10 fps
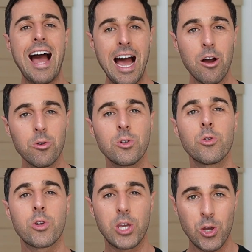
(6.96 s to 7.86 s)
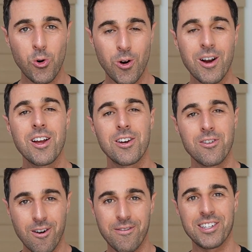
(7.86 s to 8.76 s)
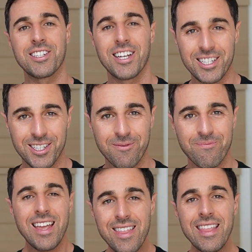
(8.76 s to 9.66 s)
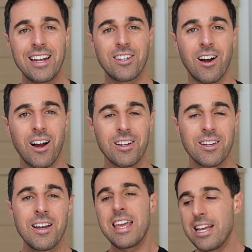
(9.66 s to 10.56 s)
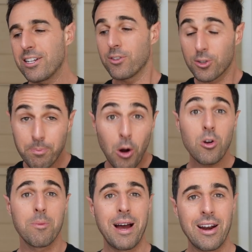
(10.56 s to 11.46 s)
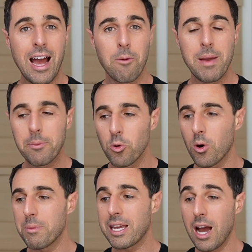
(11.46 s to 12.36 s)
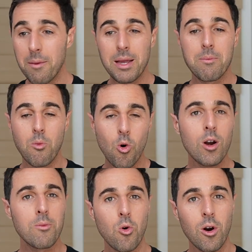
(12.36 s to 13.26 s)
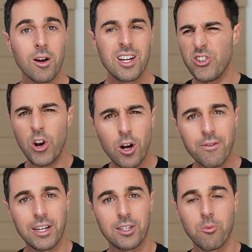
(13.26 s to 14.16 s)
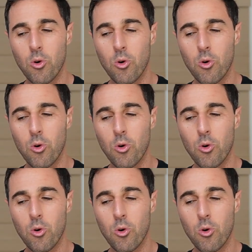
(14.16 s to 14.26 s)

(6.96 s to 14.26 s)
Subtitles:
How to Cure Nervousness. In that talk, he spoke about how people were becoming more and more nervous,